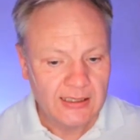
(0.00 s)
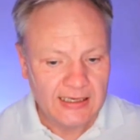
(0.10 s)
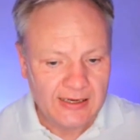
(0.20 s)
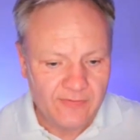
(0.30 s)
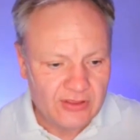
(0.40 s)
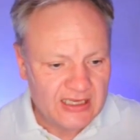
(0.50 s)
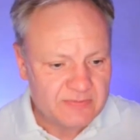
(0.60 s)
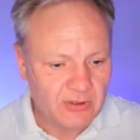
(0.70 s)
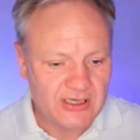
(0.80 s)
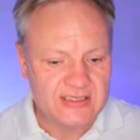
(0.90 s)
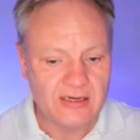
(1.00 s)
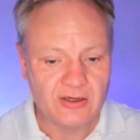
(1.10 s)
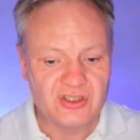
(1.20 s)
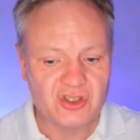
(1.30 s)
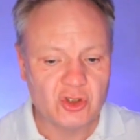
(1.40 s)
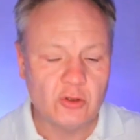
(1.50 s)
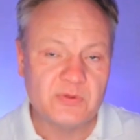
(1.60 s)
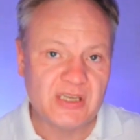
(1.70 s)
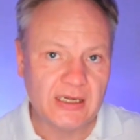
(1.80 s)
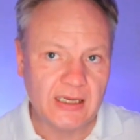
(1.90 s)
Even this price here is a
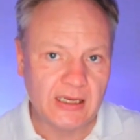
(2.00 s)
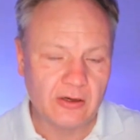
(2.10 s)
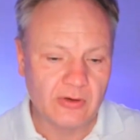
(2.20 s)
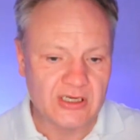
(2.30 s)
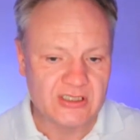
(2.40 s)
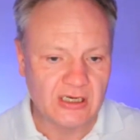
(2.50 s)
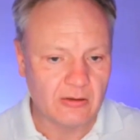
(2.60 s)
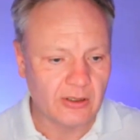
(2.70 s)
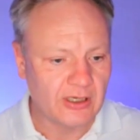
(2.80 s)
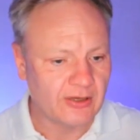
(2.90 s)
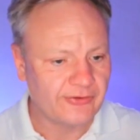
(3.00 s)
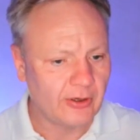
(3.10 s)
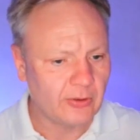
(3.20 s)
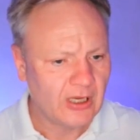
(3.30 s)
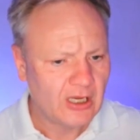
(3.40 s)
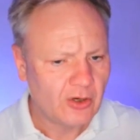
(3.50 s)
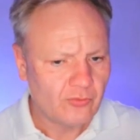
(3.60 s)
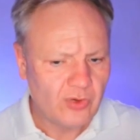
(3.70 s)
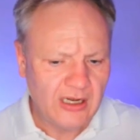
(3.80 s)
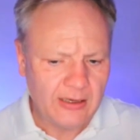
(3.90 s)
2% increase year on year. So
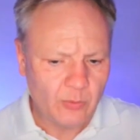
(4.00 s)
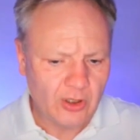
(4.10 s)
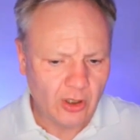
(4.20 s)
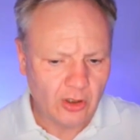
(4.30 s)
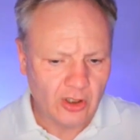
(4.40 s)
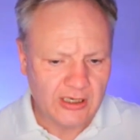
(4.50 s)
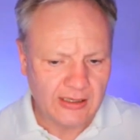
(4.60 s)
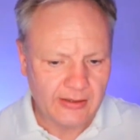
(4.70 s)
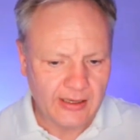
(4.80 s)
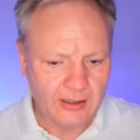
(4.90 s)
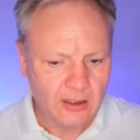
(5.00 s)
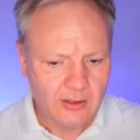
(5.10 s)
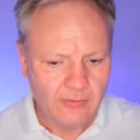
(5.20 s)
really, we're not looking at that.